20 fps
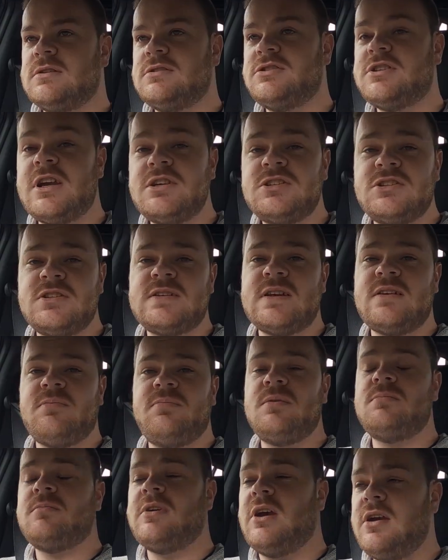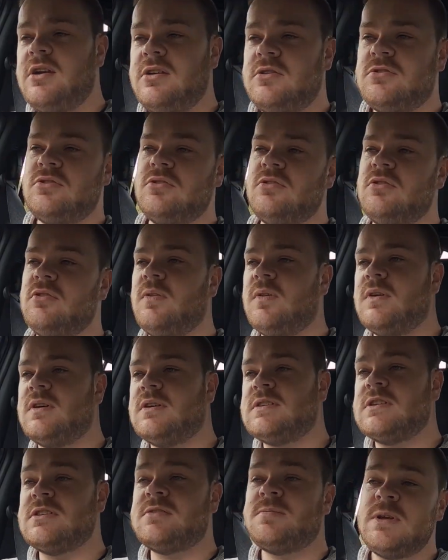Changes have been made to the
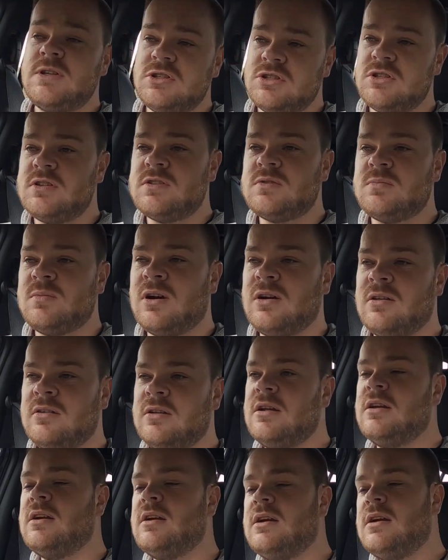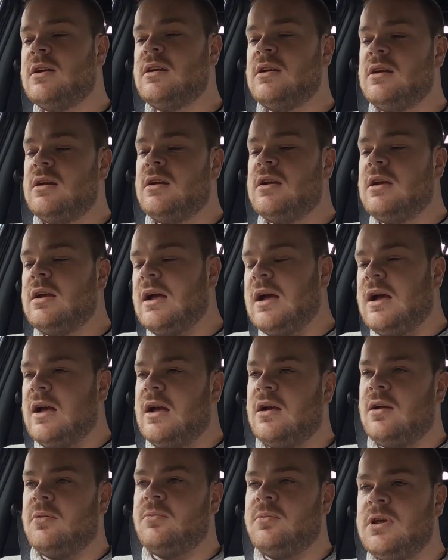suspension as well.
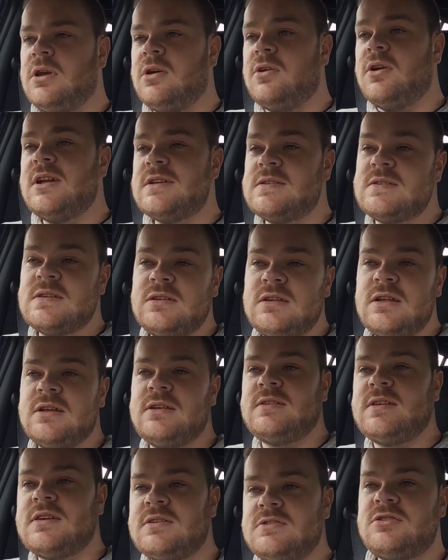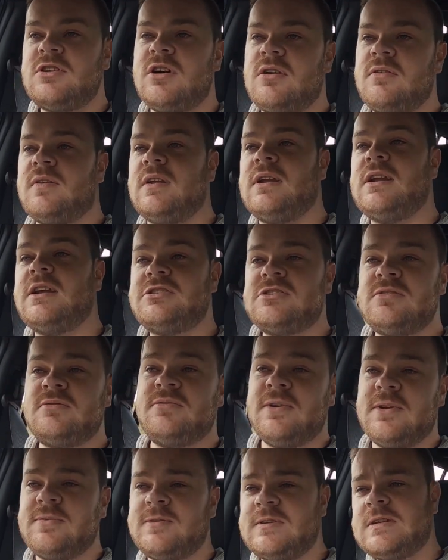We recently test drove the Legend
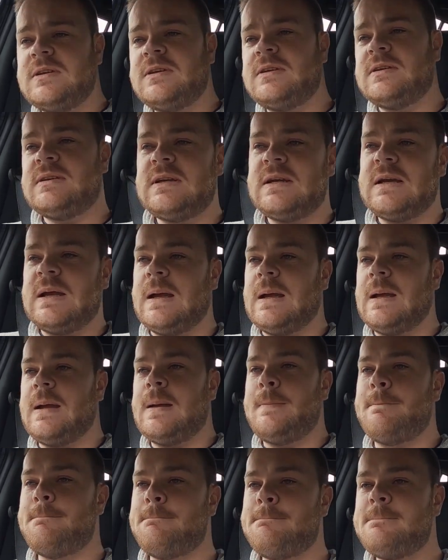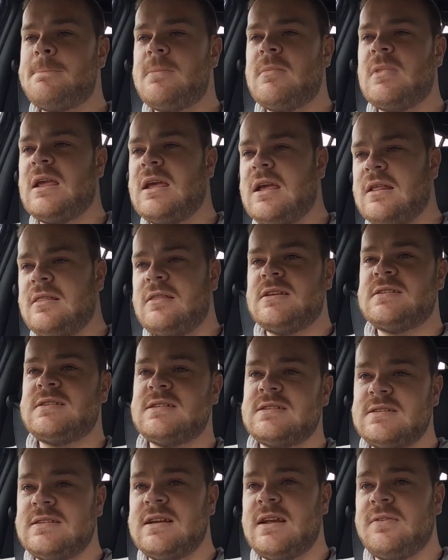50, and this
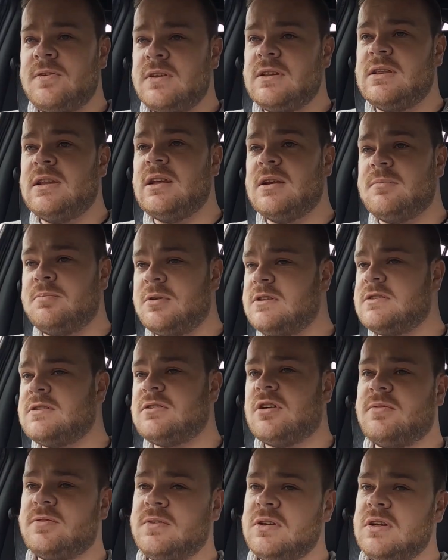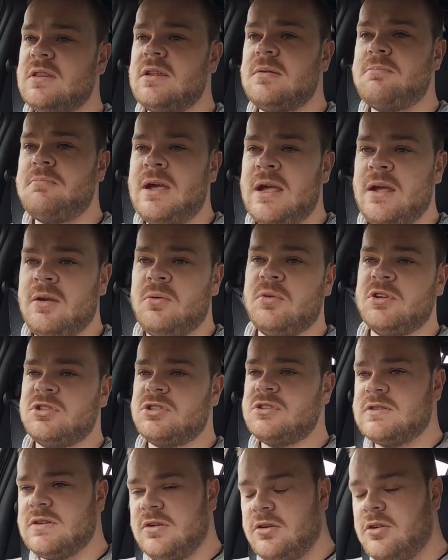is definitely a bit softer in the back, which
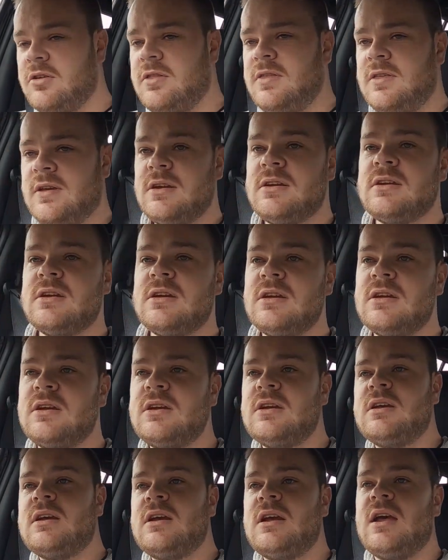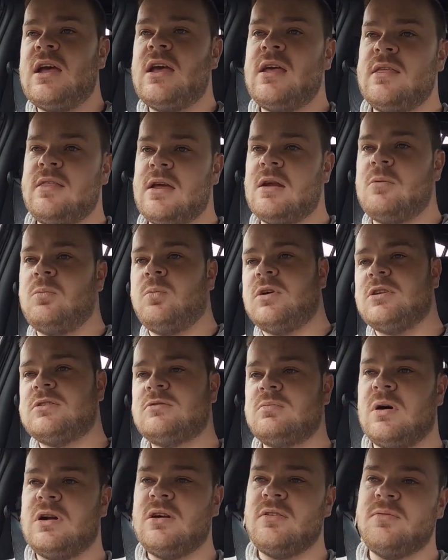is a good thing. That was
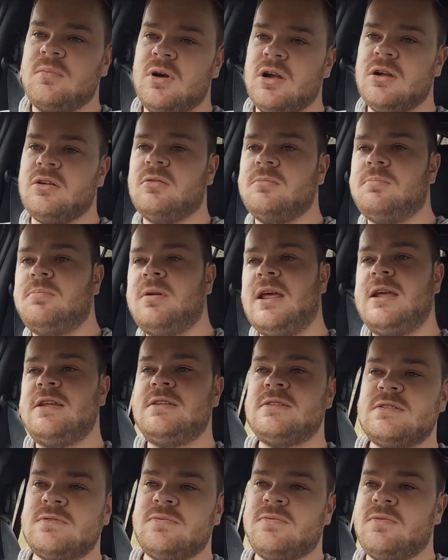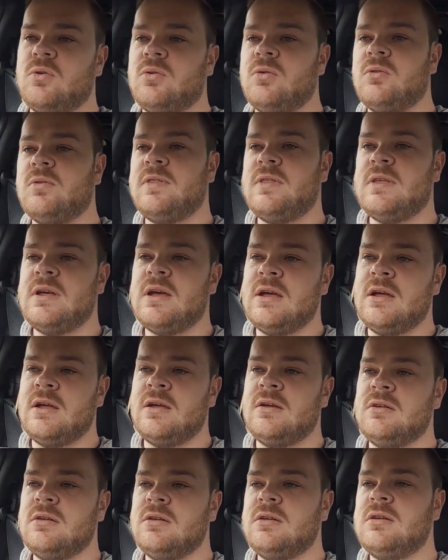one of my complaints for
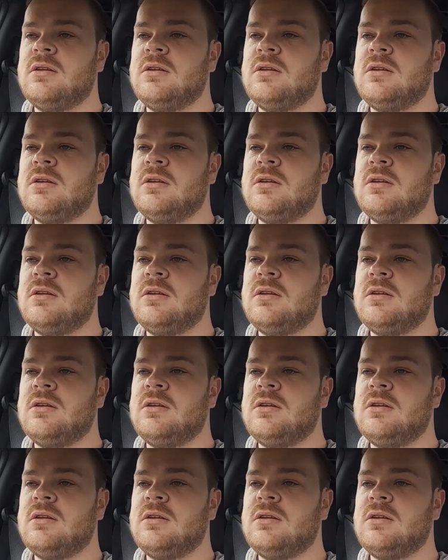the